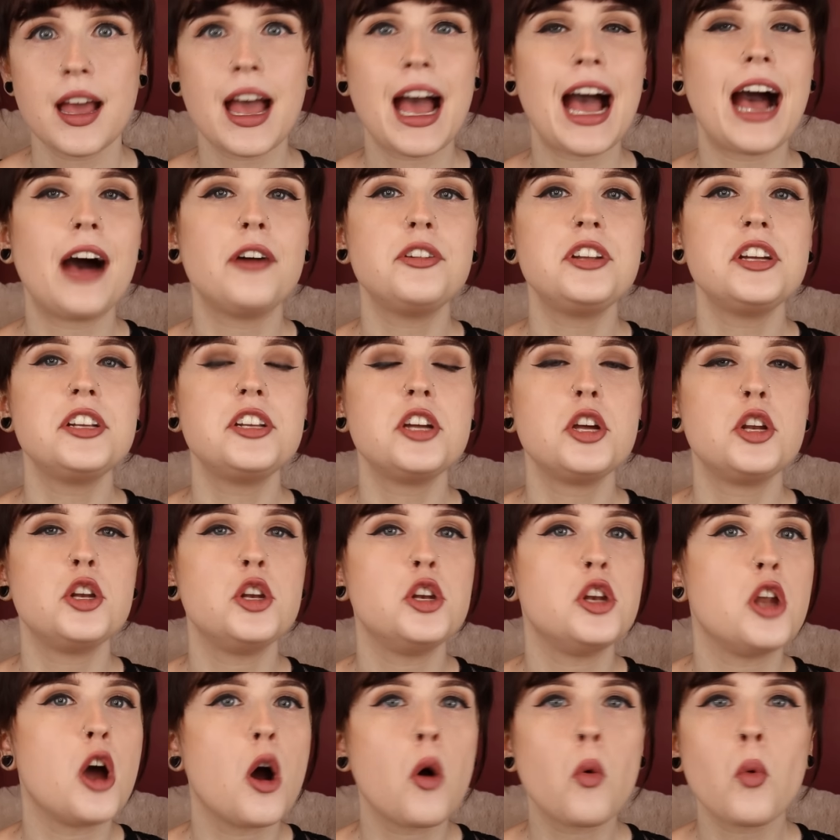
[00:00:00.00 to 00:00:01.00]
How did
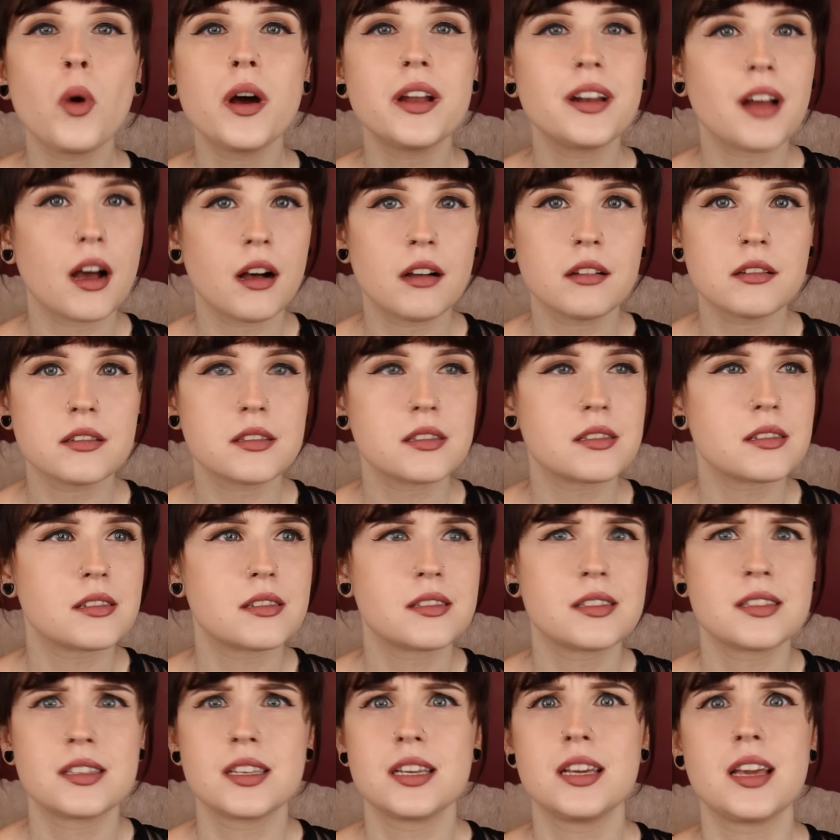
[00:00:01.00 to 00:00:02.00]
no one else
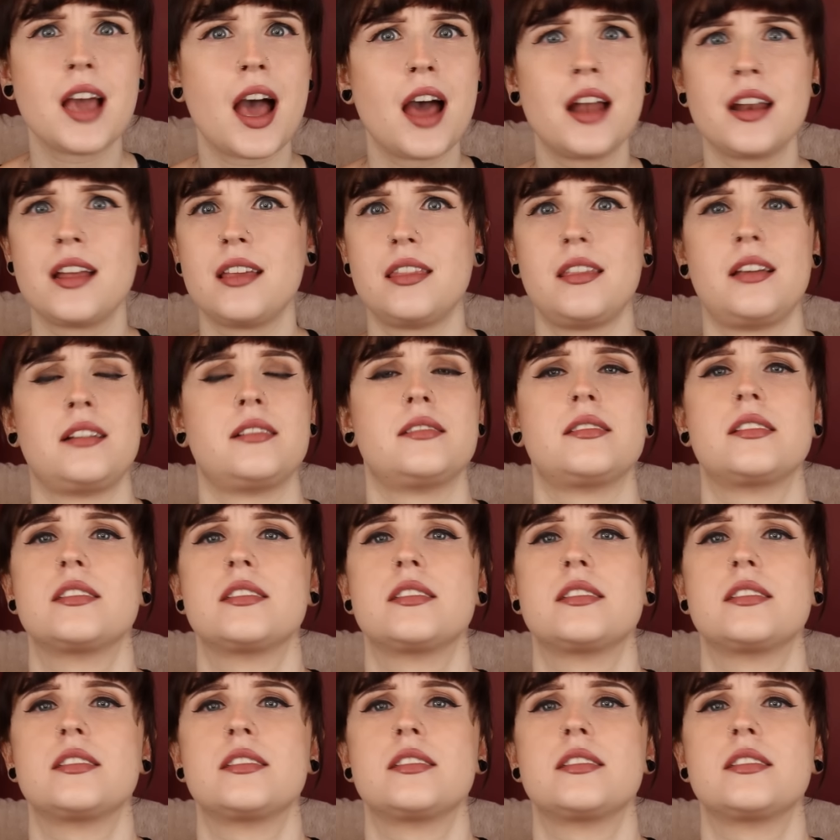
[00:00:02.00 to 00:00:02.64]
see anything